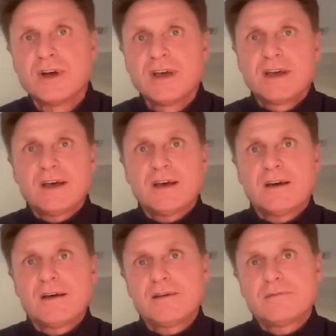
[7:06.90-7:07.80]
uh,
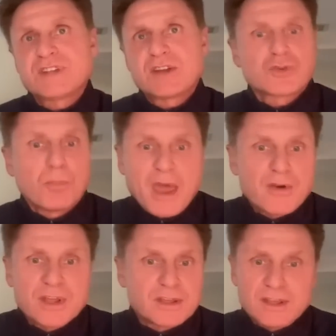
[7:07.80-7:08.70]
central
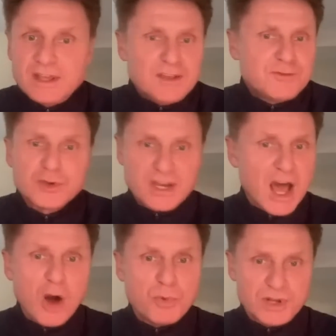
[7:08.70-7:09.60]
pairing if you can
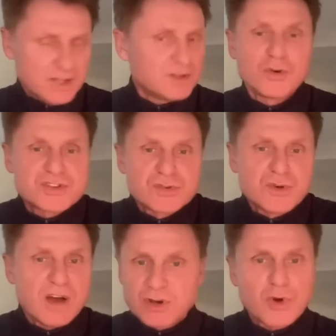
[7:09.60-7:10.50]
help it. And those two
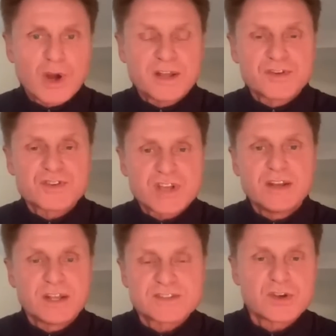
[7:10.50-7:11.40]
have a great
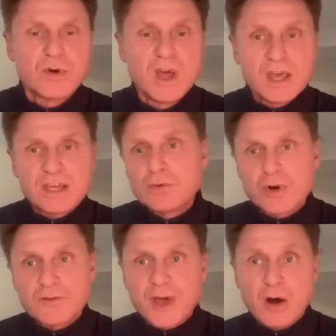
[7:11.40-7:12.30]
understanding. So he would
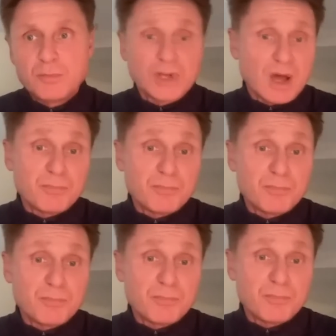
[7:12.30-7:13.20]
have helped up.
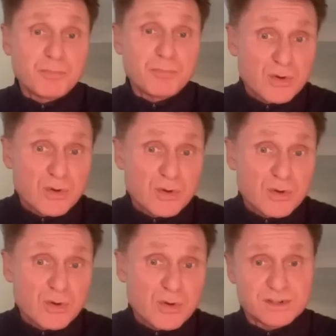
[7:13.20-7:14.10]
Probably Zinchenko was
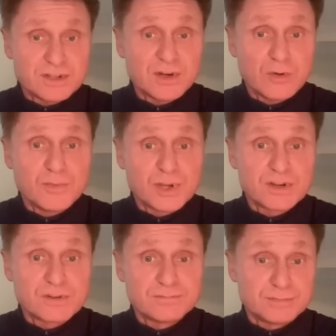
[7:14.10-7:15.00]
the bigger, you know,
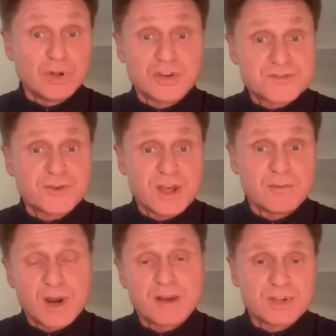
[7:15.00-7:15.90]
bigger loss for
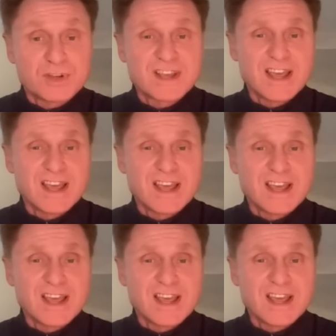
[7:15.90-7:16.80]
them, right? Because
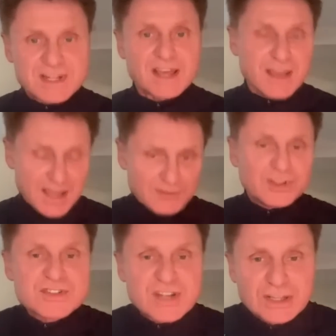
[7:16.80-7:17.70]
he seems like if
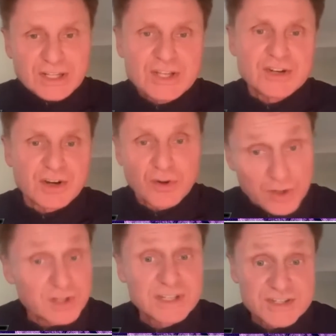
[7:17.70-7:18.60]
there's a leader,
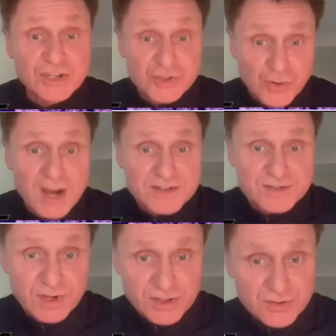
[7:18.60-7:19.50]
or at least he tries
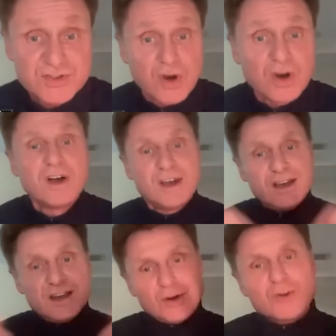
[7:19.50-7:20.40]
to. And you saw,
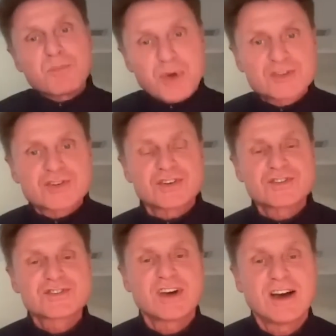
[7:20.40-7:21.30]
you know, the
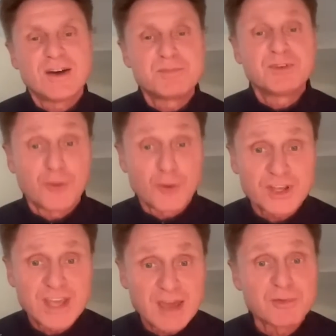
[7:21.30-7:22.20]
pictures uh, before
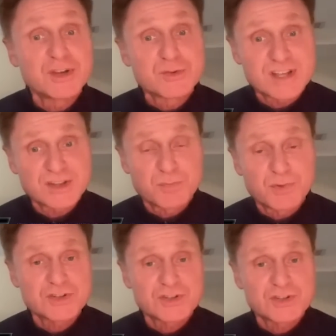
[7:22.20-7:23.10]
the game when he was on the
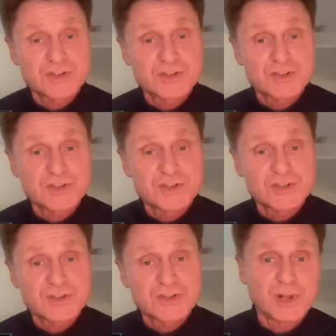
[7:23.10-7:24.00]
pitch talking
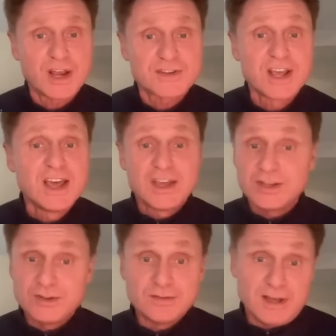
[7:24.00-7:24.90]
to the players.
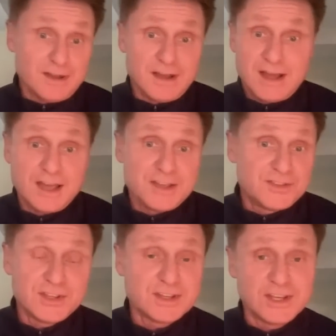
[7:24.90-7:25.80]
He, uh, I
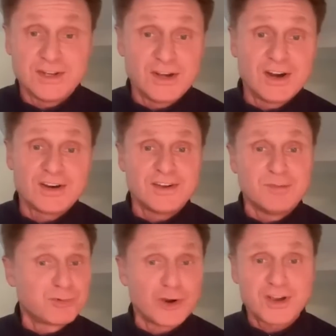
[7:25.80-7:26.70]
think in our uh,
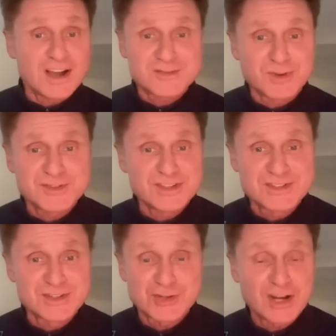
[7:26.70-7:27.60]
broadcast we've seen
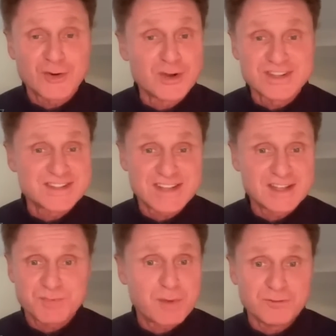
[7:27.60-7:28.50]
Zinchenko in the stands
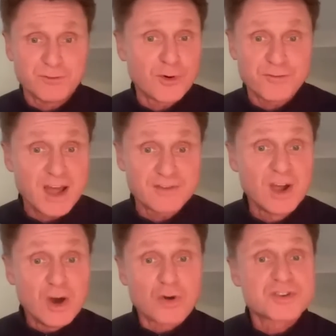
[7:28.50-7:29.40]
probably four or five
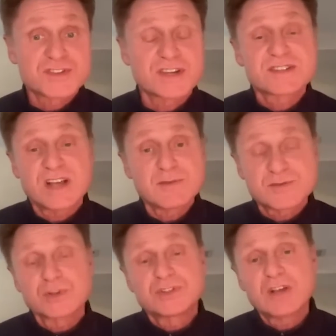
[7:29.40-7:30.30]
or six times,
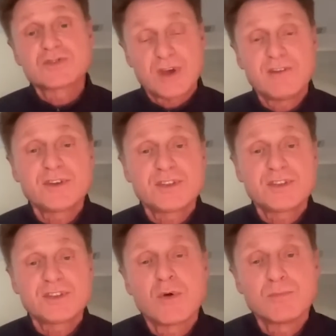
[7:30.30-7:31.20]
which tells you everything
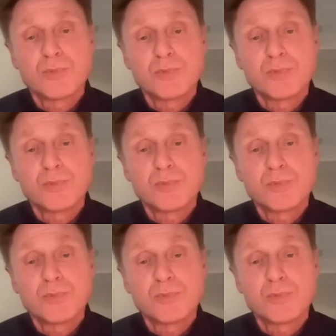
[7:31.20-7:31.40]
how important